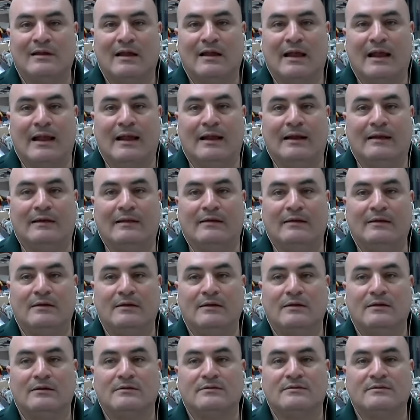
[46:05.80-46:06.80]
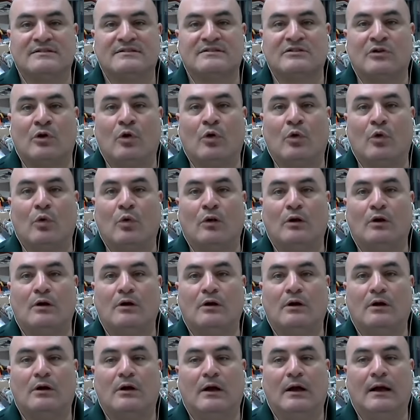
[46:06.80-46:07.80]
And so,
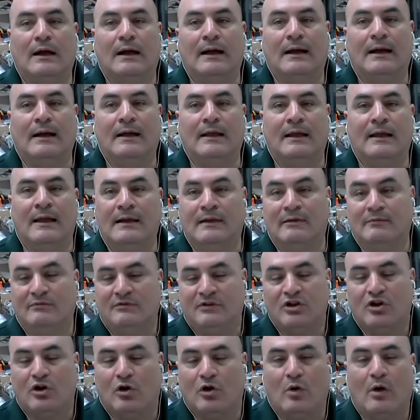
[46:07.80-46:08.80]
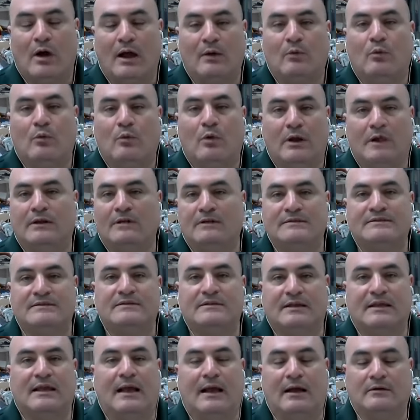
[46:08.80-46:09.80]
and eyewitness
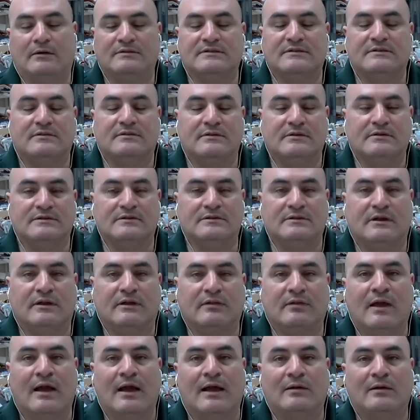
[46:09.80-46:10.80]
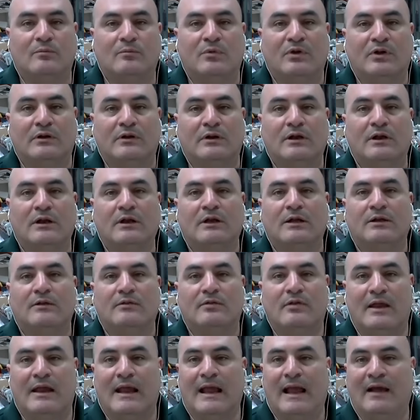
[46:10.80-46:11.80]
accounts and things like that, but
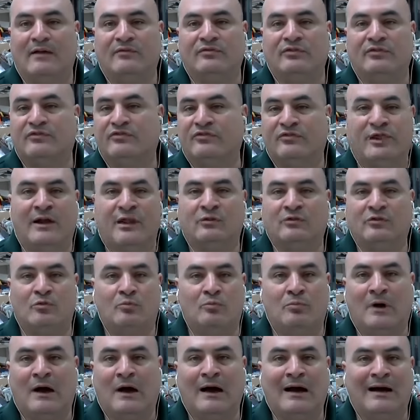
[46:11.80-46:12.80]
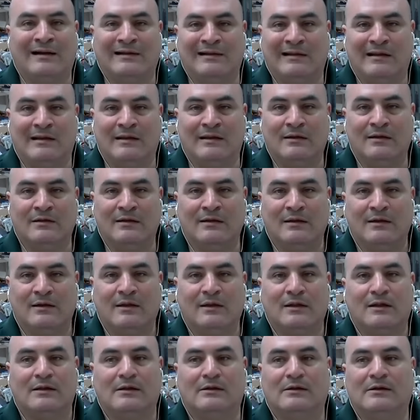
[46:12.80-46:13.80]
they haven't found a body.
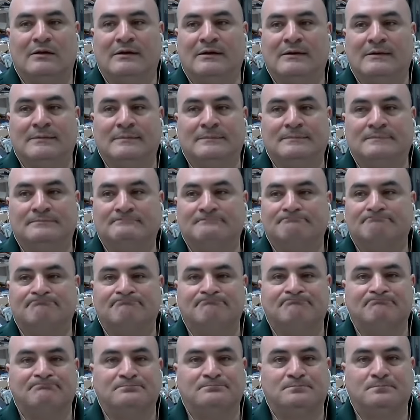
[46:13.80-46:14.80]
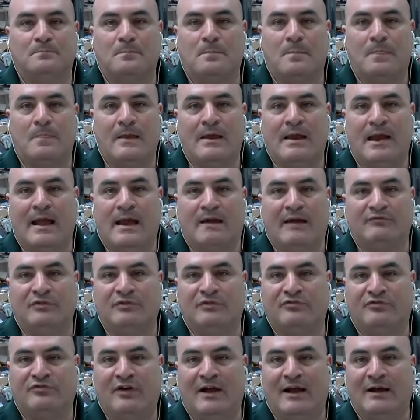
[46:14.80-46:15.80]
um they haven't
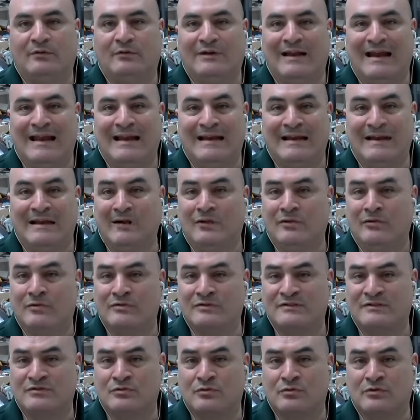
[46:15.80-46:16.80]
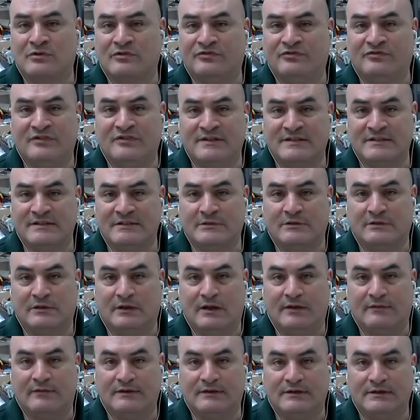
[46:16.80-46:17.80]
found any other sort of physical
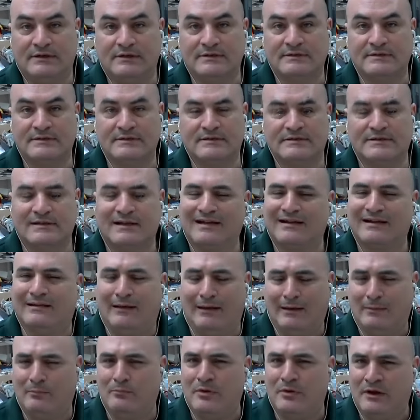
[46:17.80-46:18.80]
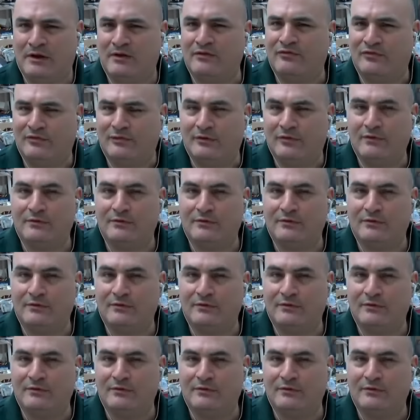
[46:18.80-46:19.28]
evidence. It's kind of like Bigfoot.